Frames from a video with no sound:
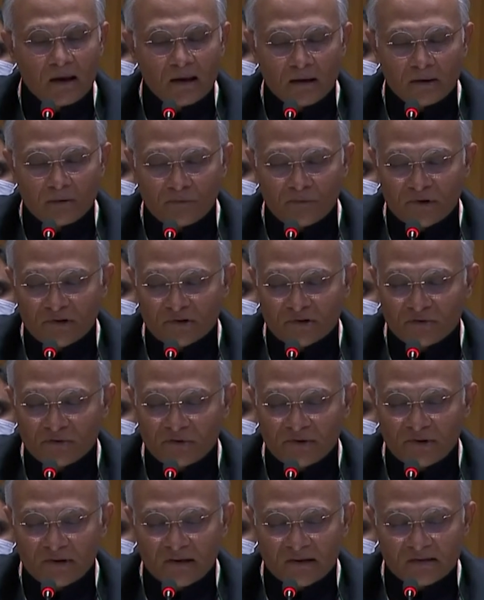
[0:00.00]

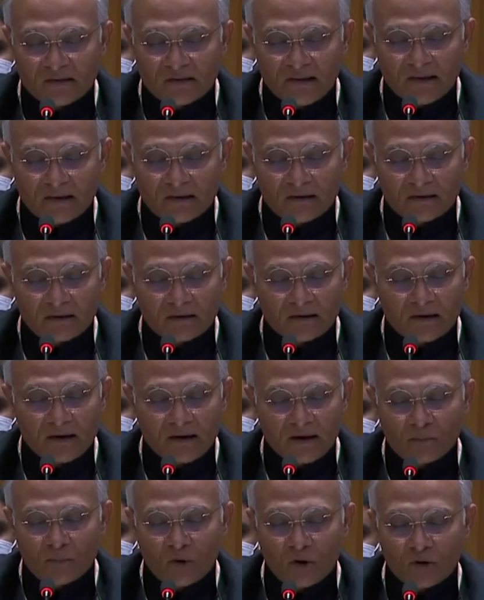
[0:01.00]
Visionaries like her
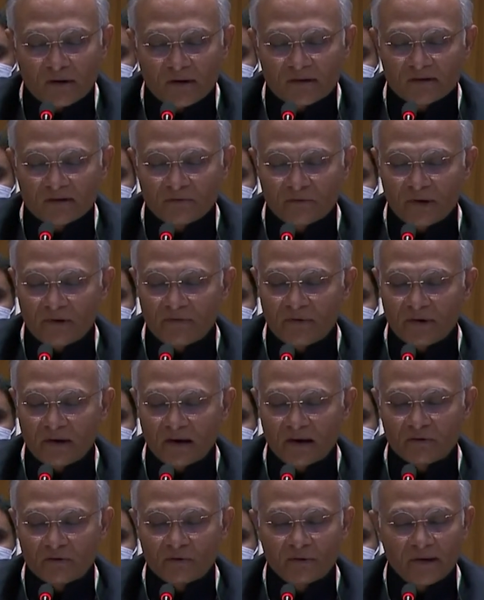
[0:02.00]
have brought us where we
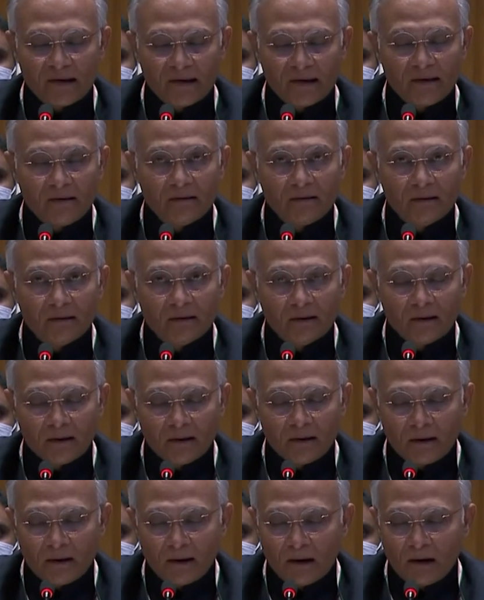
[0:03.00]
are today,
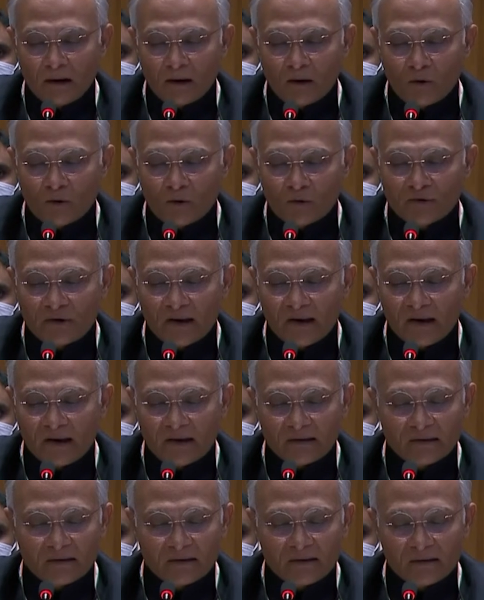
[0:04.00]

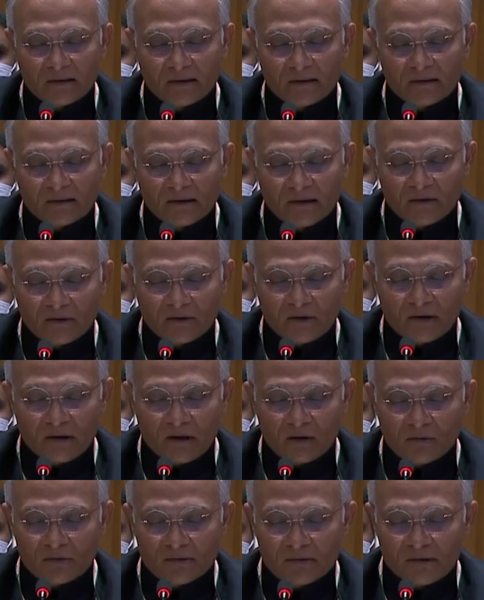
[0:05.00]
congregated in the Security
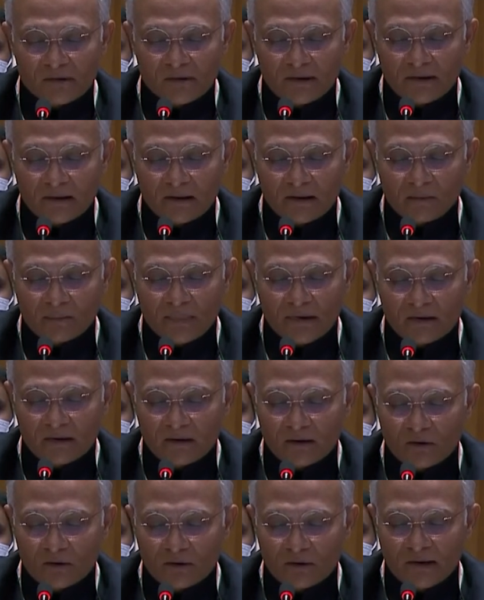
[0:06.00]
Council and
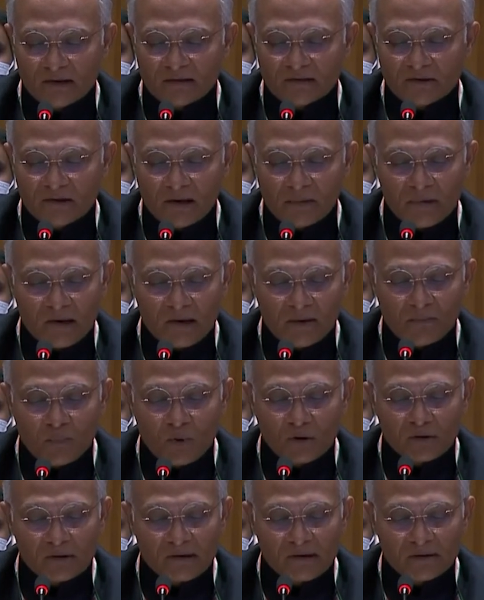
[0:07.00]
deliberating on an extremely
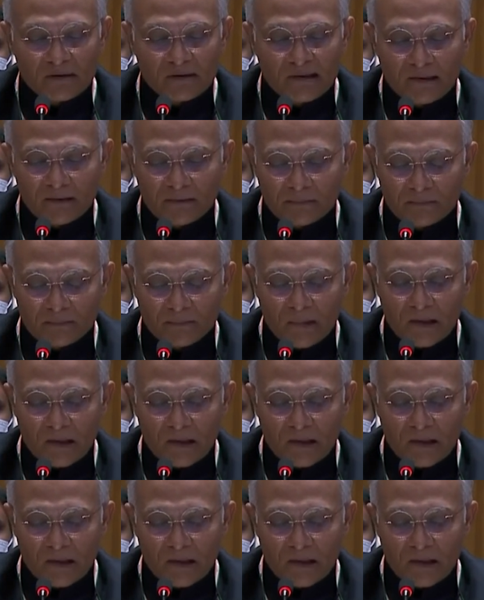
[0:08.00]
important theme,